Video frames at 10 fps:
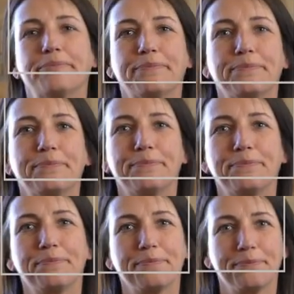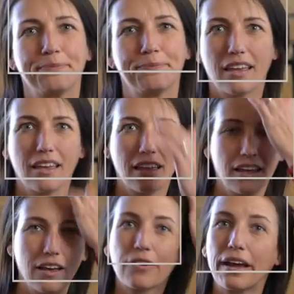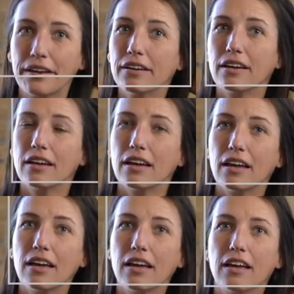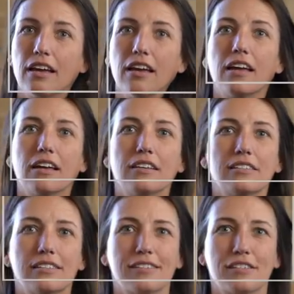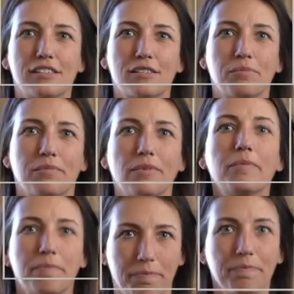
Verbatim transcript: and it just did not want to let go. Um, no matter if you're playing with glasses, if you're rubbing your